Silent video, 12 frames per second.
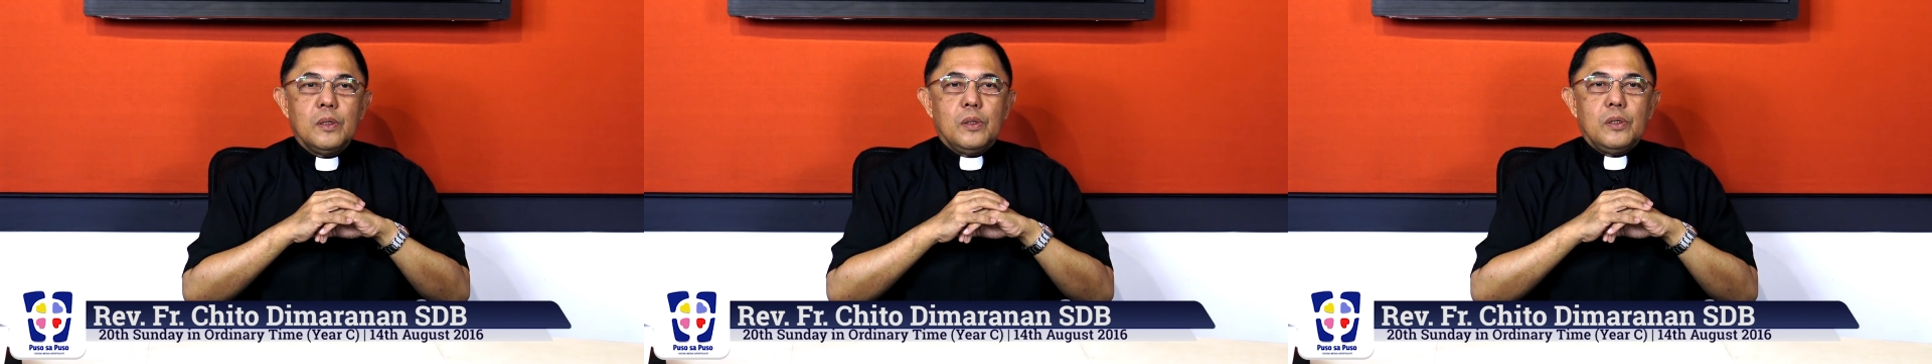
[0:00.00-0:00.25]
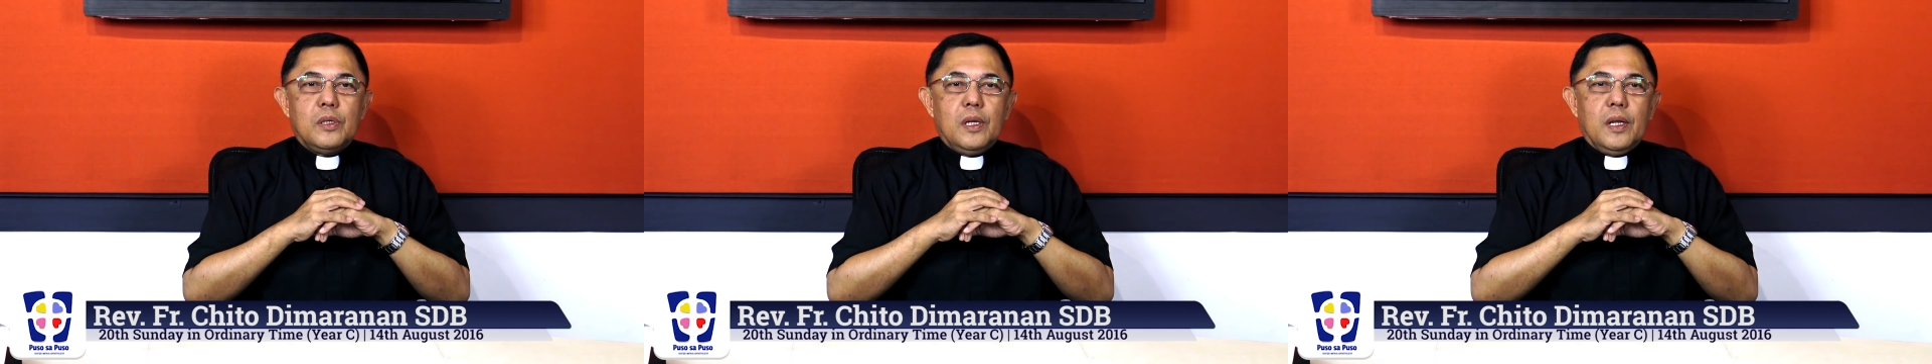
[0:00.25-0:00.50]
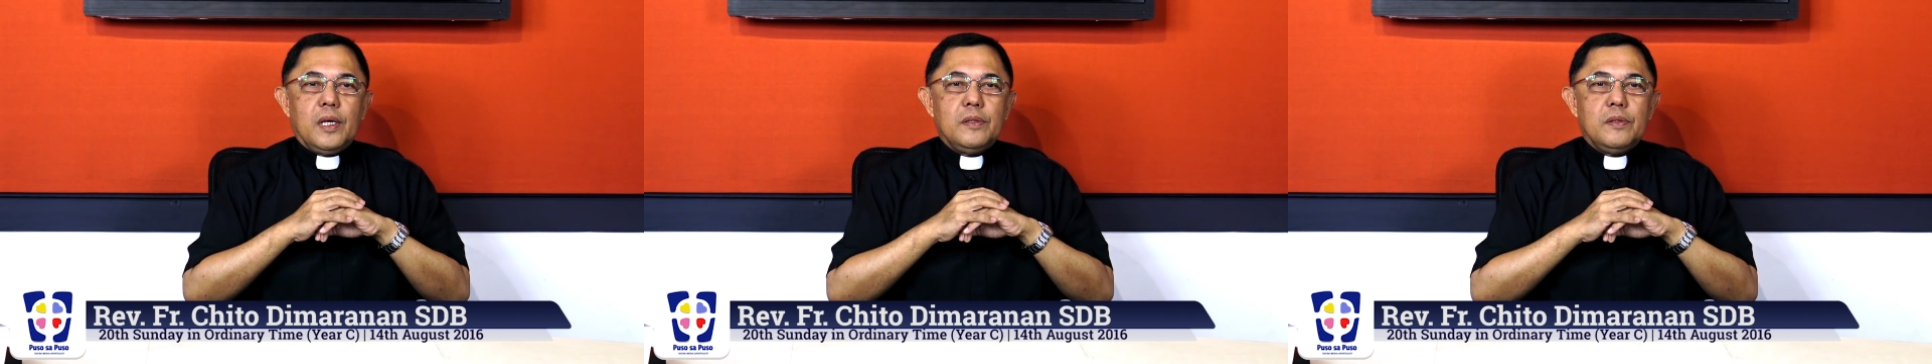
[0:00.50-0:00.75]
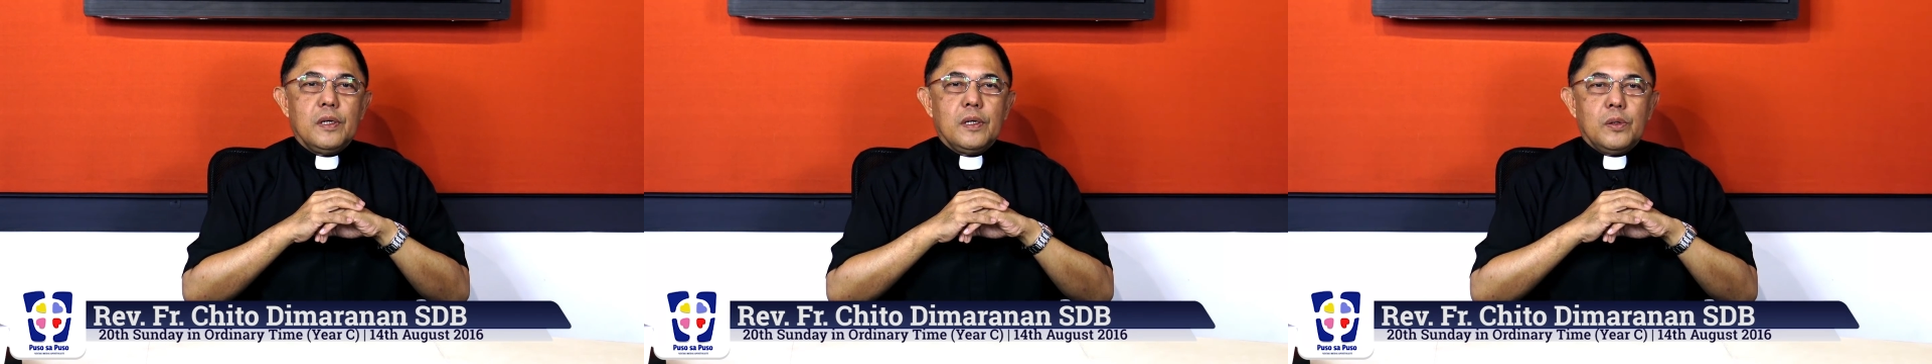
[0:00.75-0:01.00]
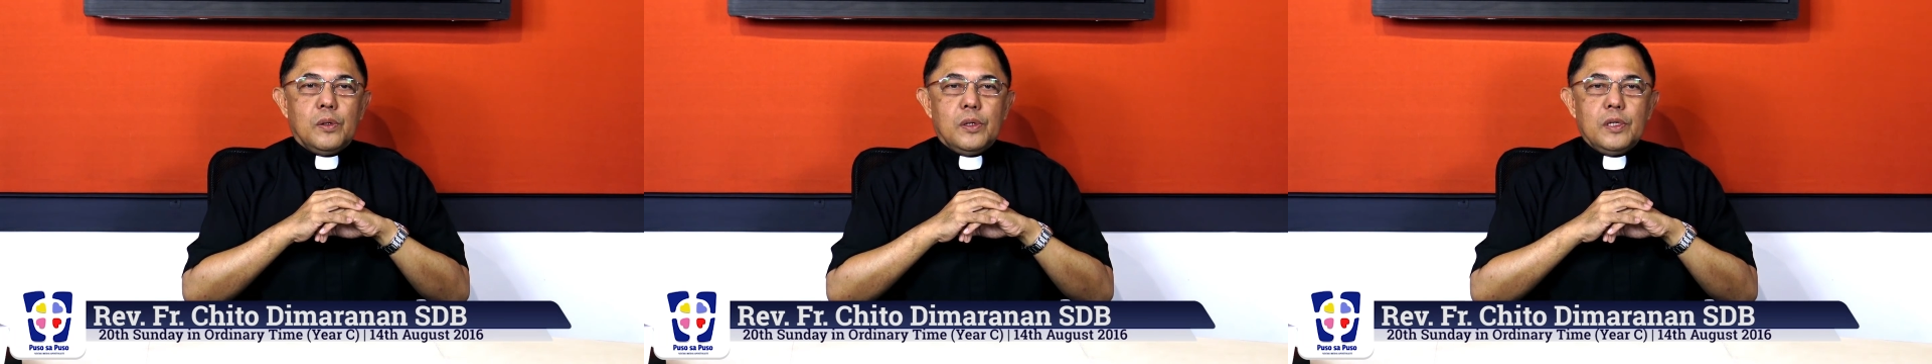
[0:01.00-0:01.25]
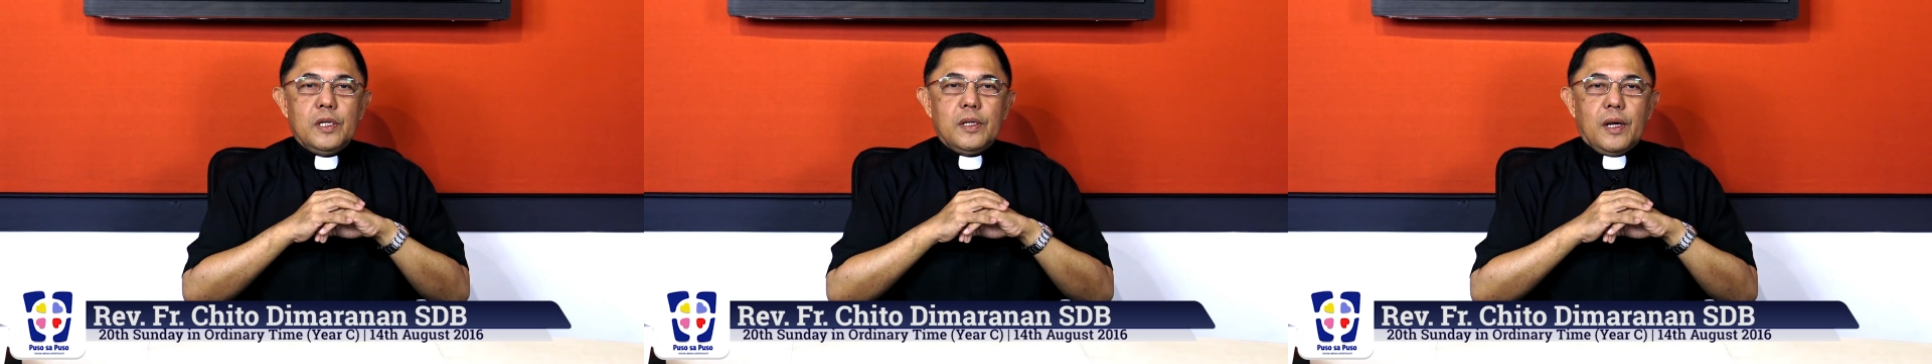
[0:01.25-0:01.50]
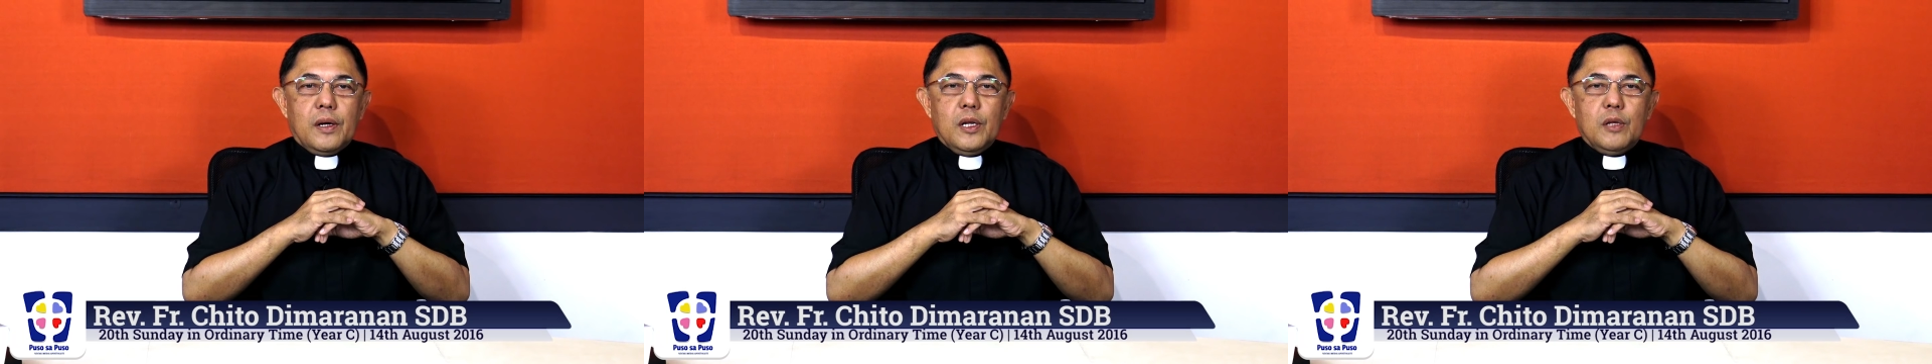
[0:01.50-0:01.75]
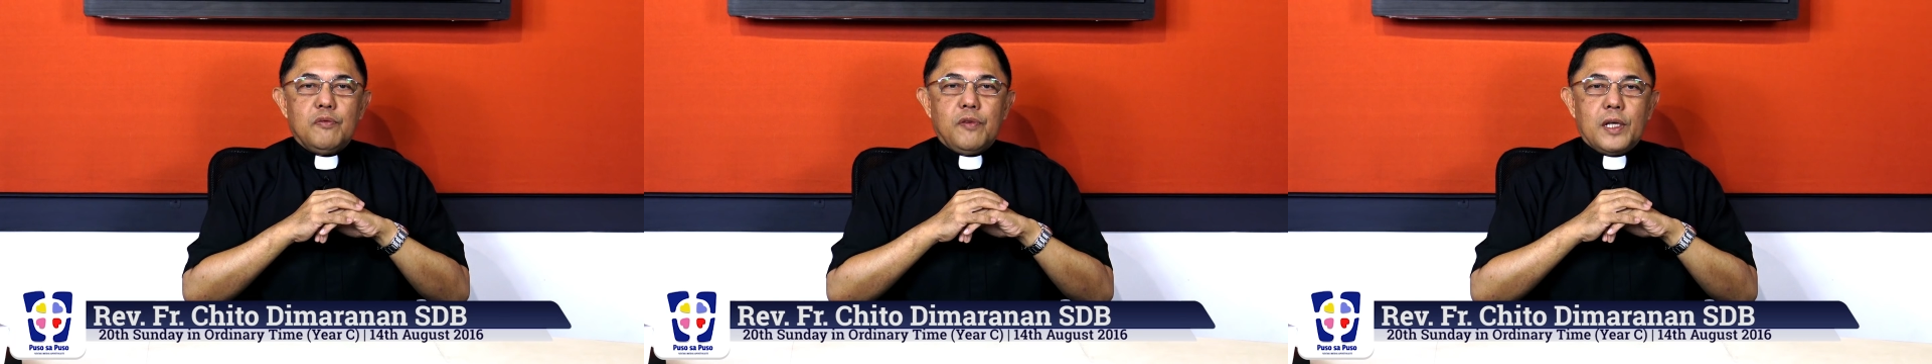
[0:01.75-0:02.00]
or delay their
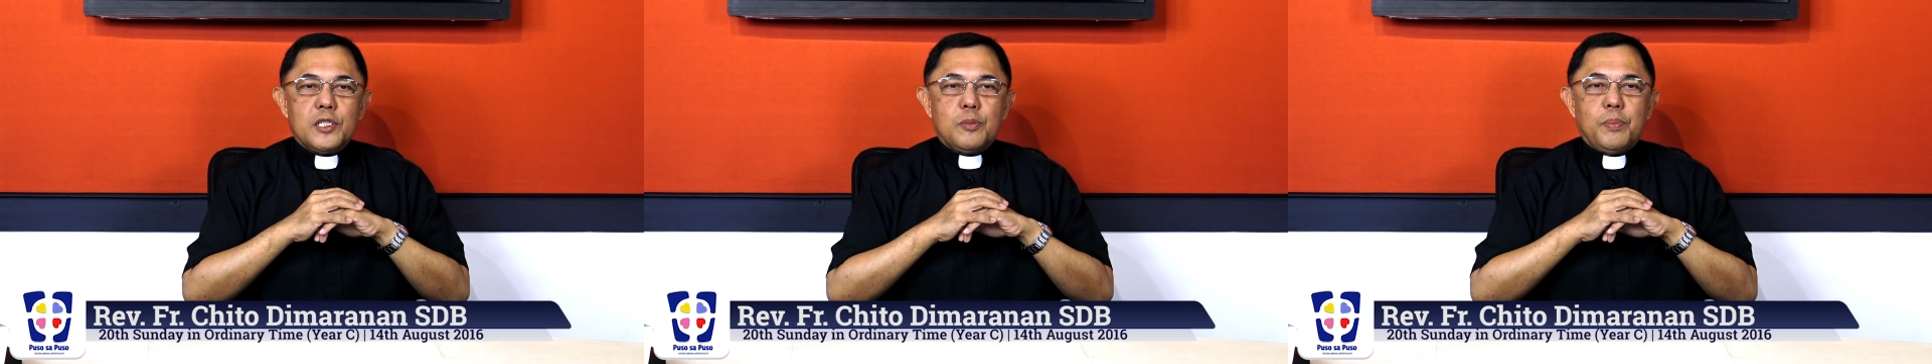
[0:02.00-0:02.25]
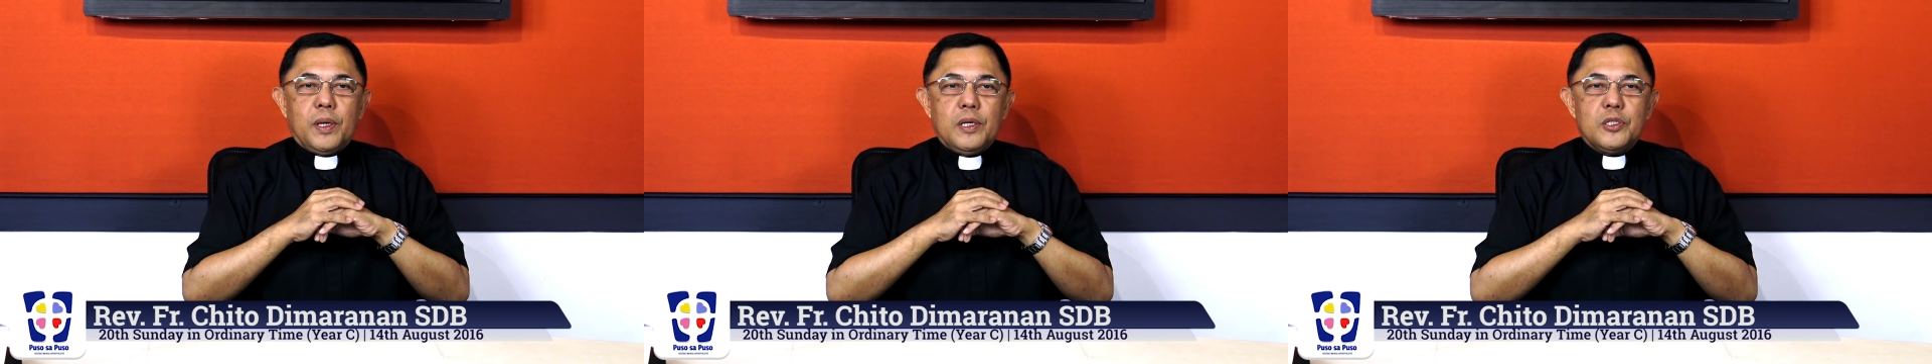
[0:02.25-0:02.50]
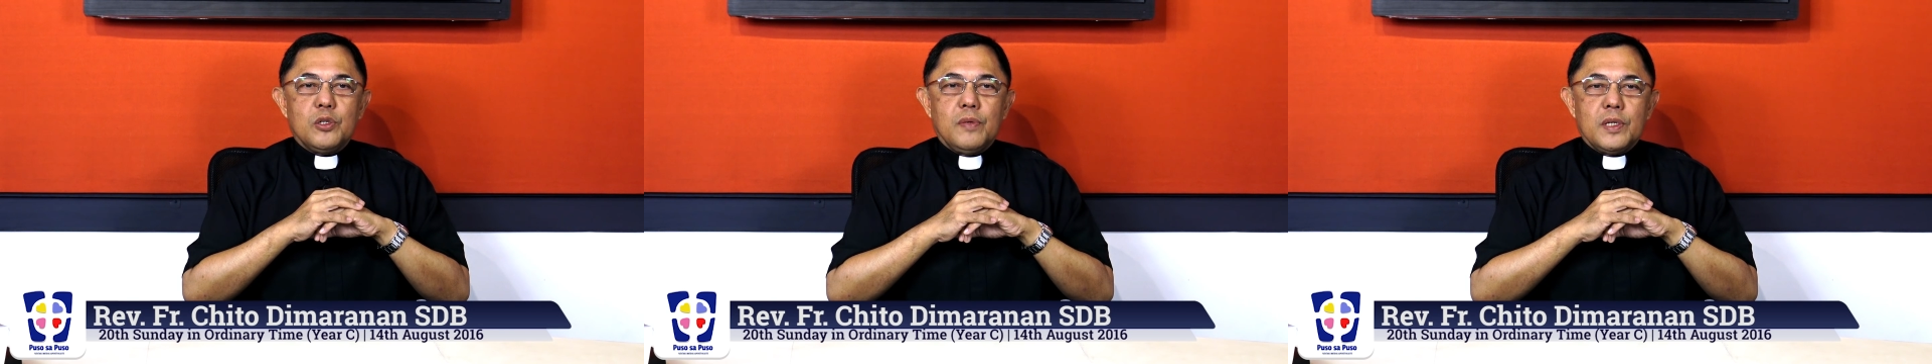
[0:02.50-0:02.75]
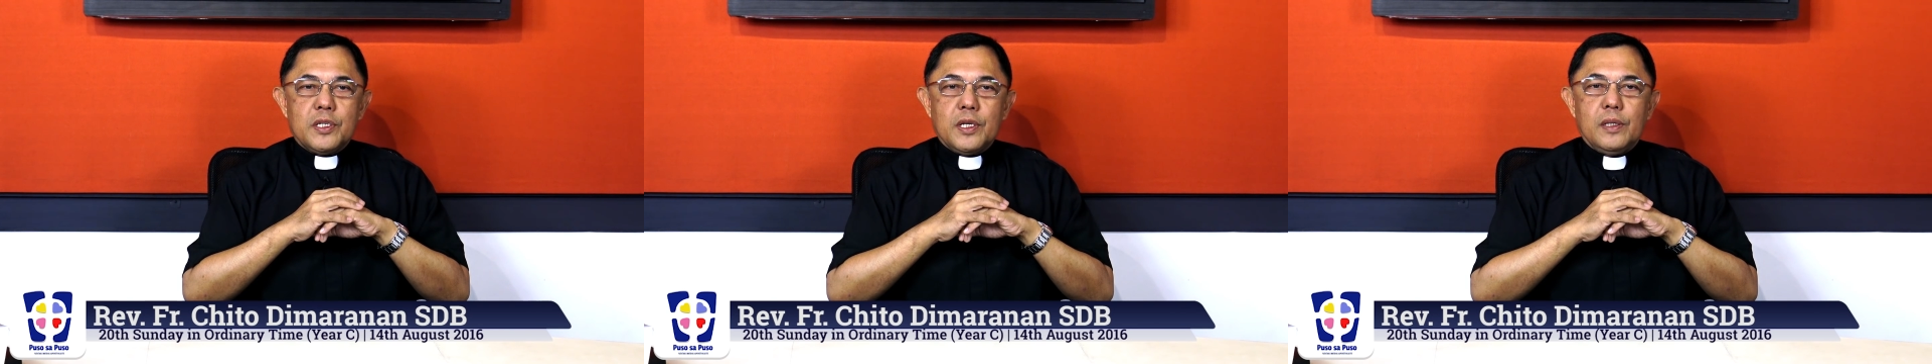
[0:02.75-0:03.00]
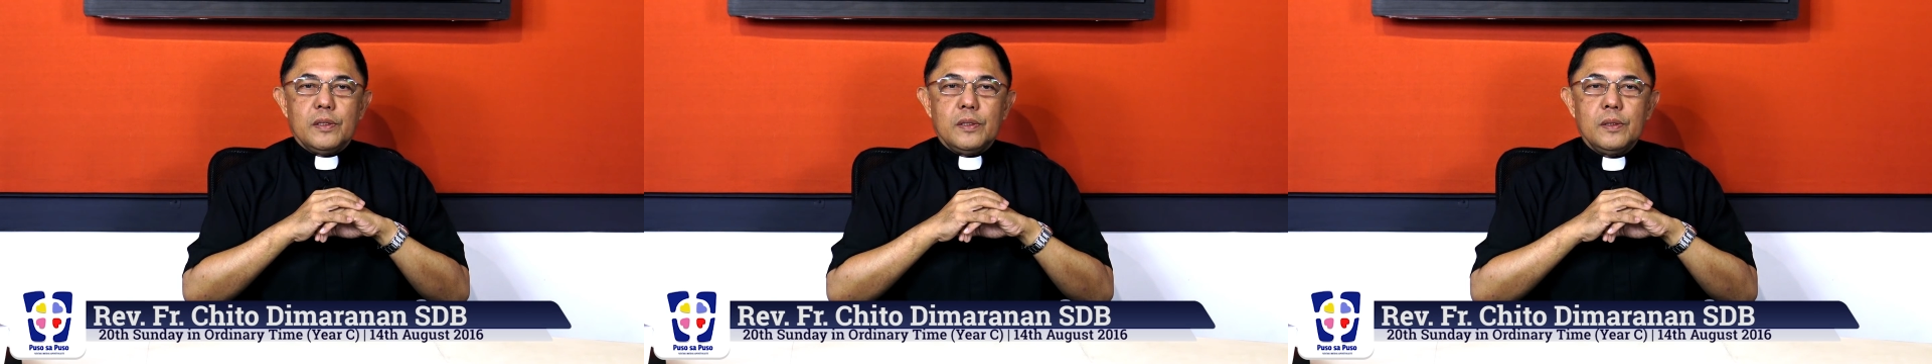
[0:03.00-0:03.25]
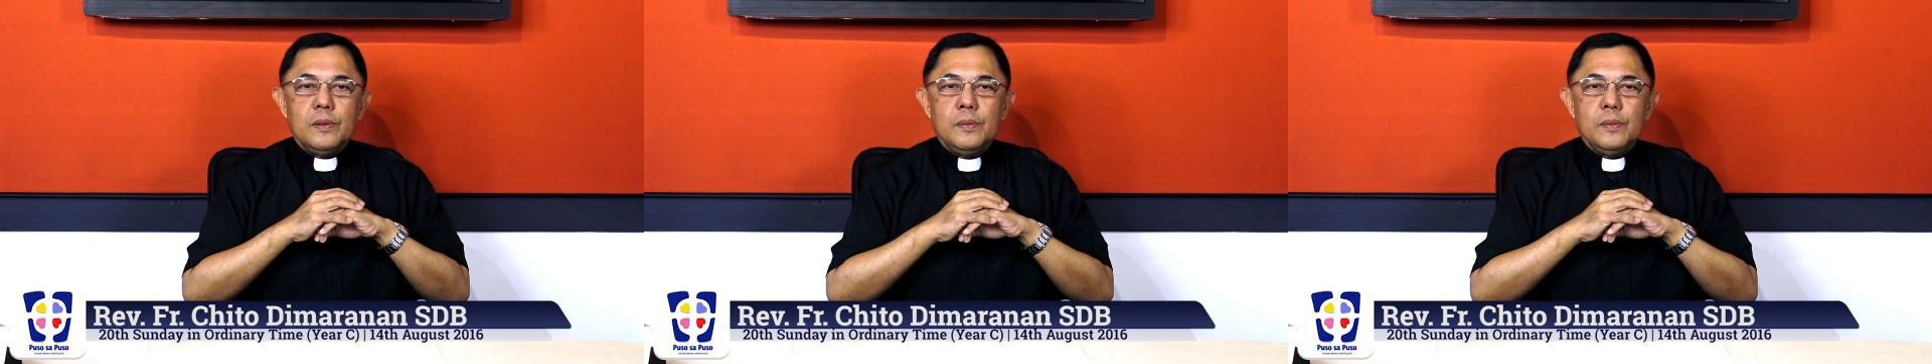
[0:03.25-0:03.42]
ordinarily fast pace of ascent.